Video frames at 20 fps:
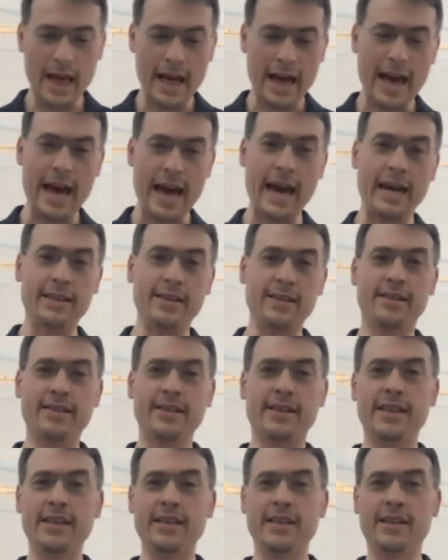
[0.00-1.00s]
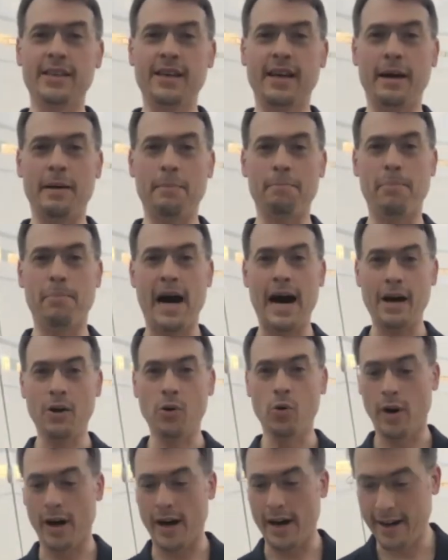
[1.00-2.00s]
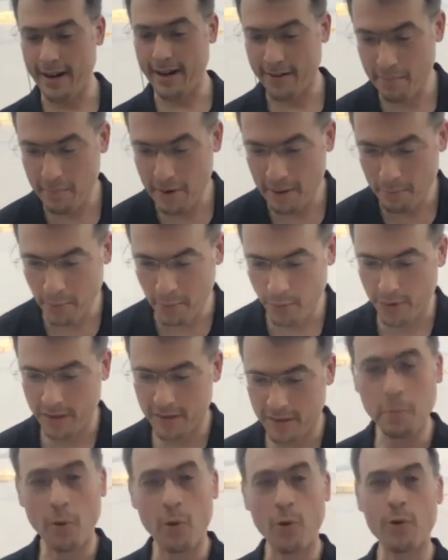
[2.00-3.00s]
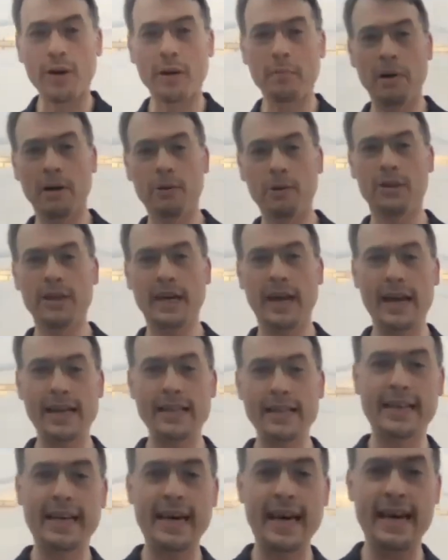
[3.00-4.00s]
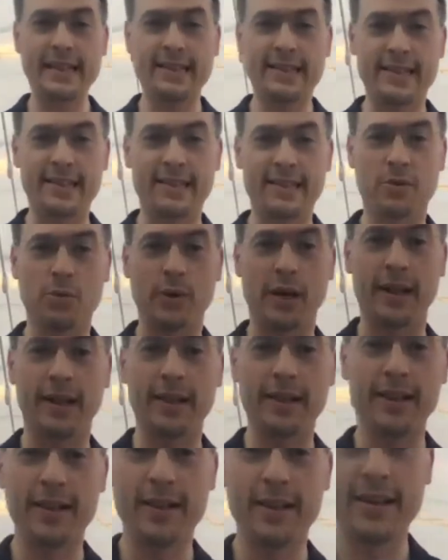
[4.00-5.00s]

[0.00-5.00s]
And in Bagua, remember we spoke about 8 gates as well.